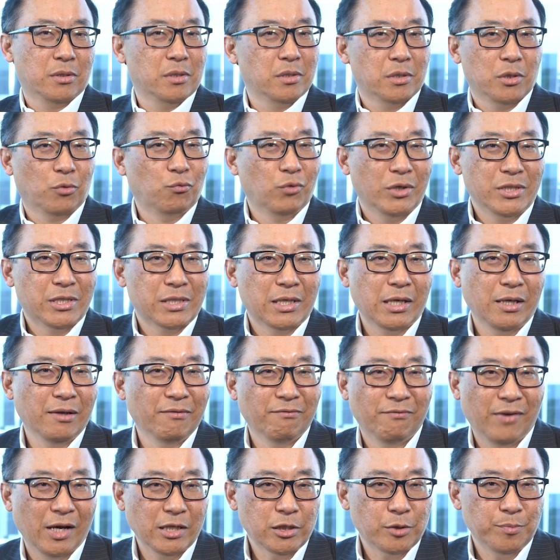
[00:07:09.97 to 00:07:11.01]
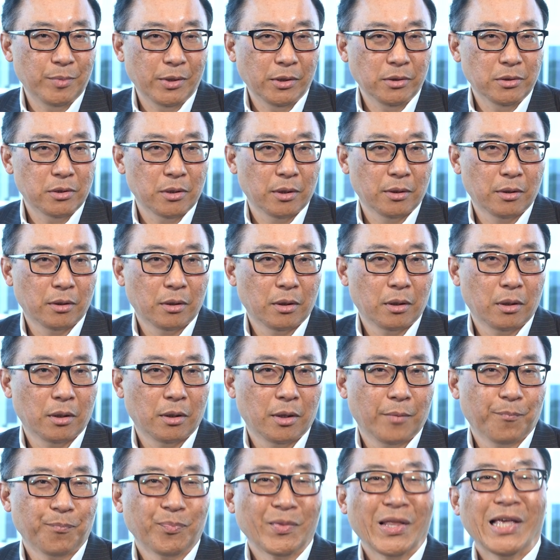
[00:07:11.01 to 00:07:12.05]
is a risky investment?
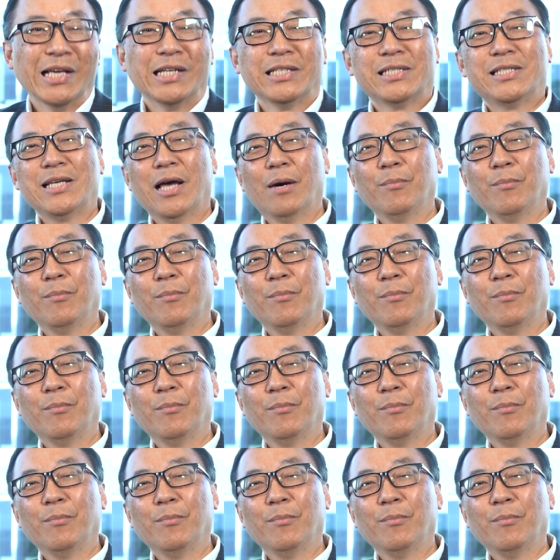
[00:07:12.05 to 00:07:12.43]
See,